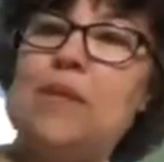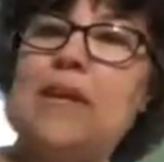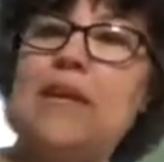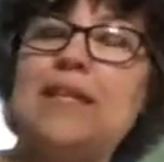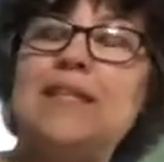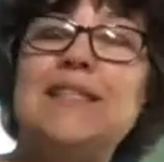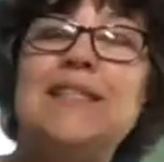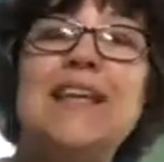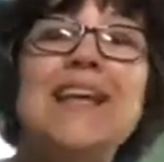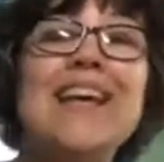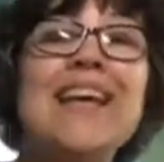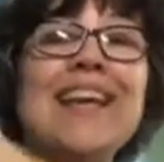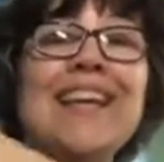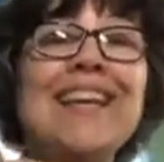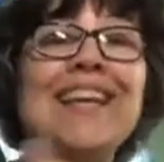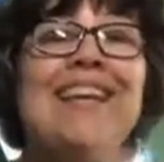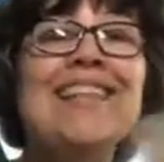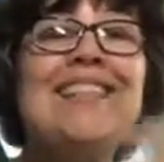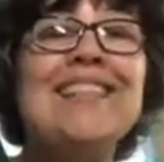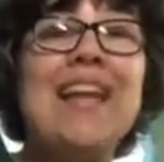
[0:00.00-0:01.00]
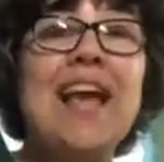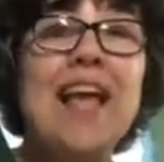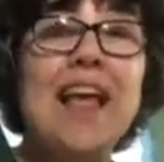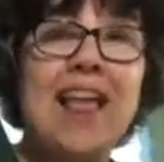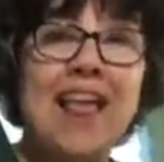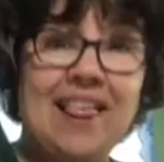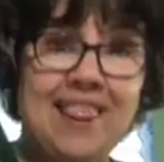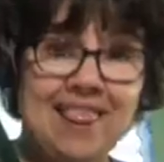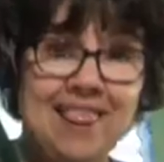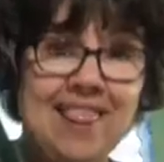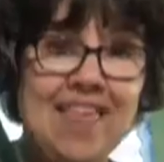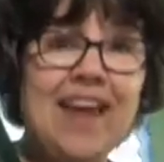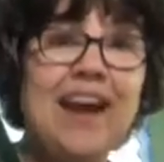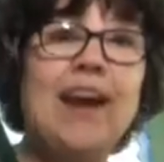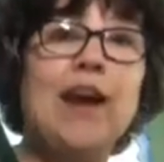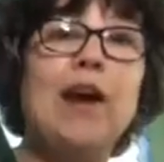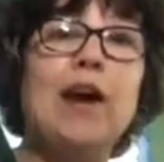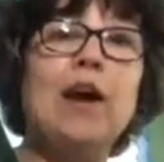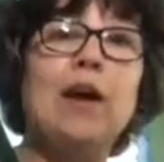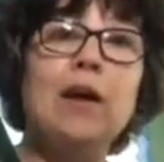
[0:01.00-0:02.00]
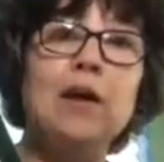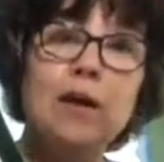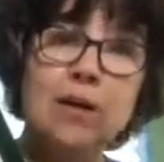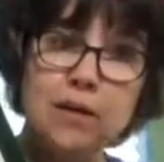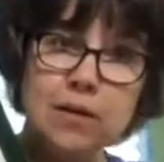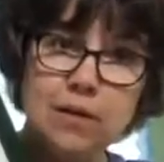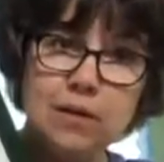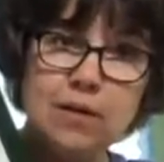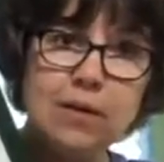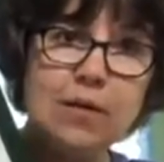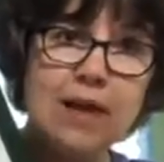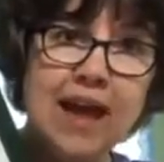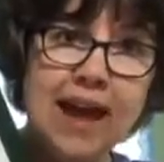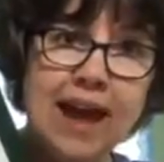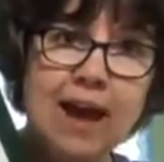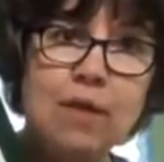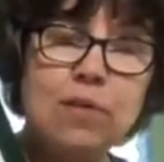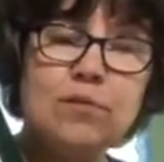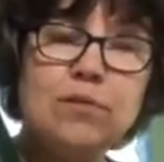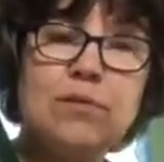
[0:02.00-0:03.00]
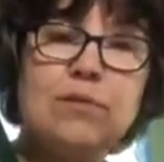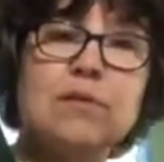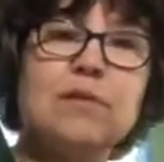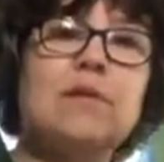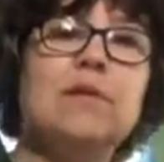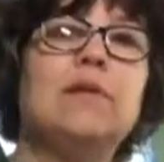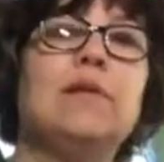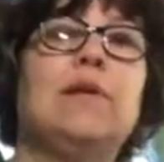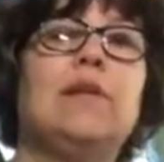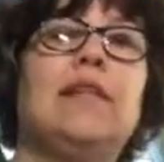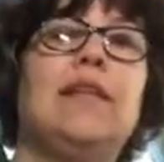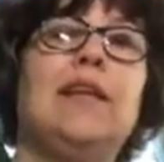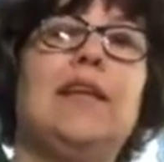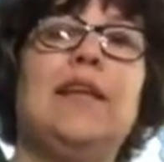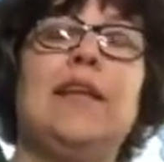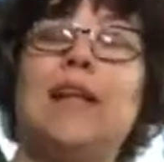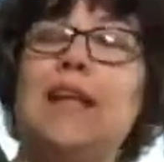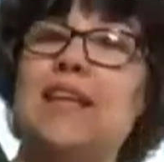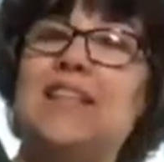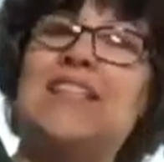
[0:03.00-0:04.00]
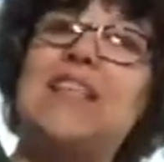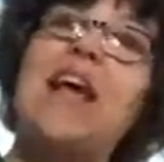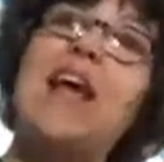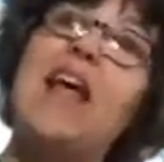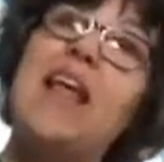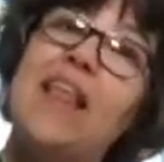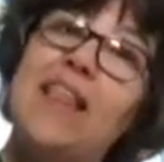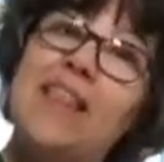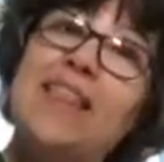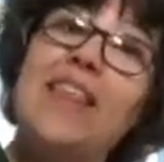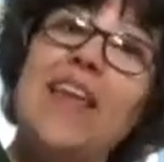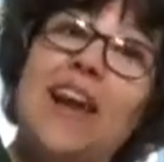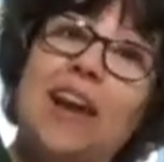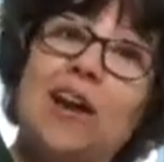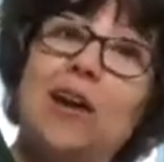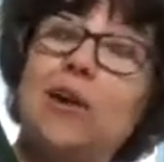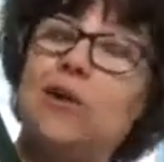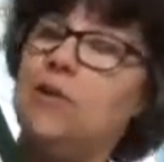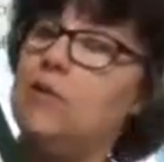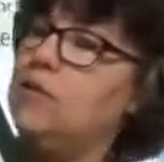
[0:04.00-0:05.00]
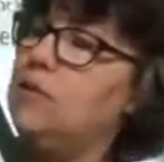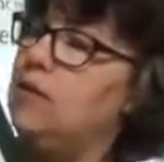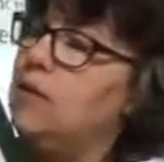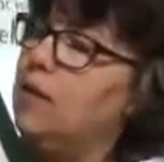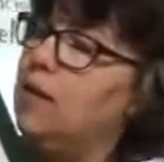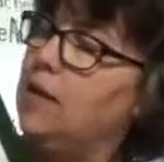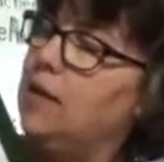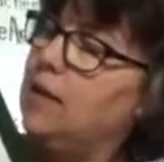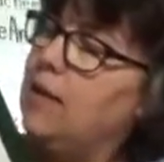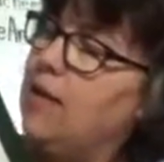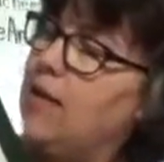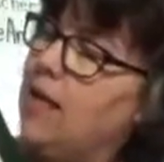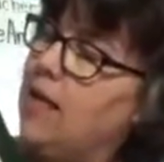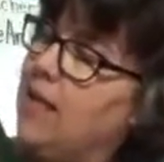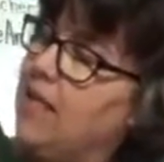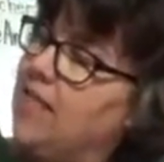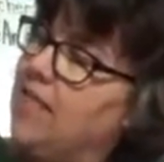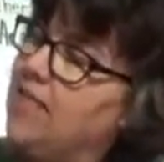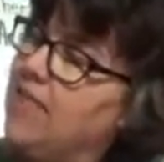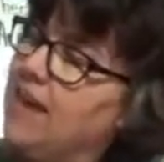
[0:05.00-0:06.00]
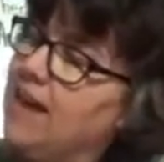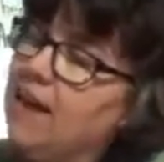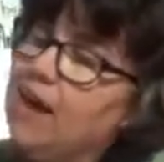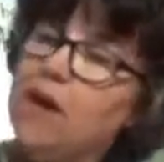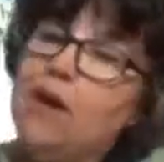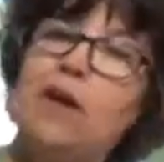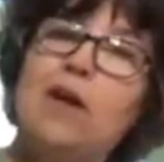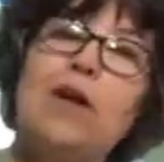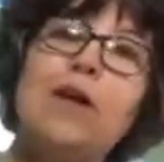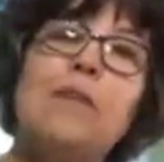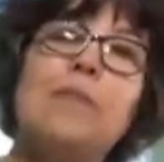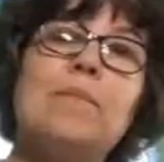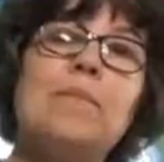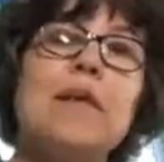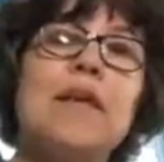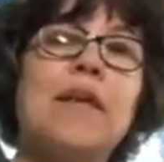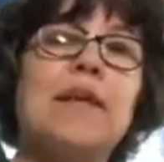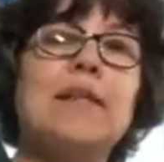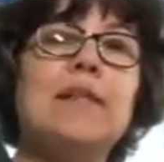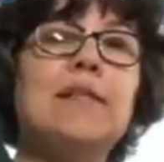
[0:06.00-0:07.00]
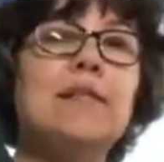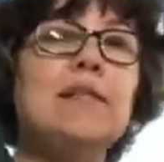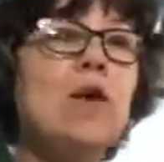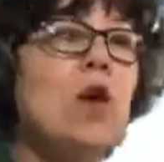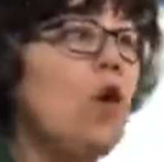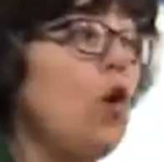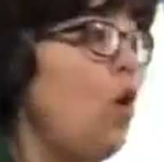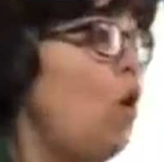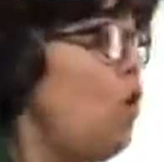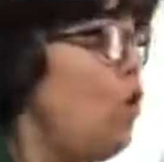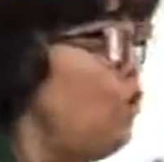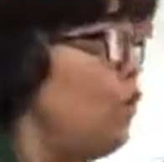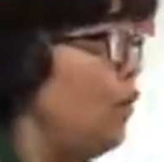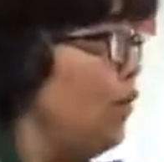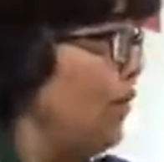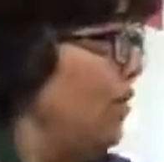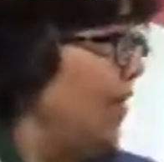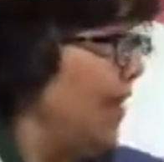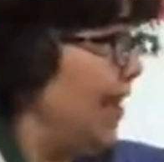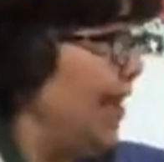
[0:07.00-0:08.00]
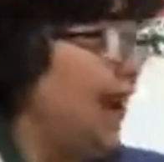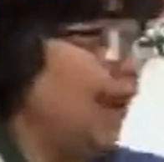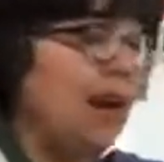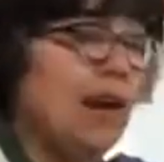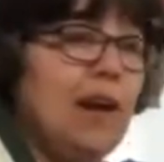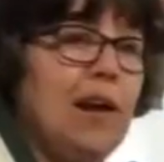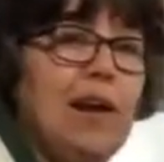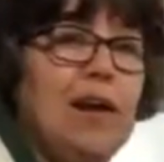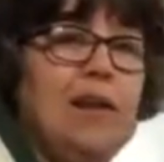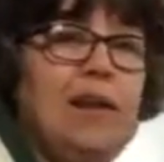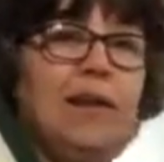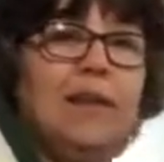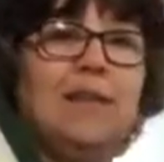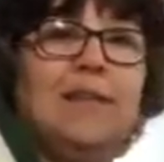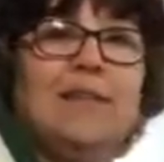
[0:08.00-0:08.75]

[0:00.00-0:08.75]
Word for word: means it is their house. It is theirs. Their means over there.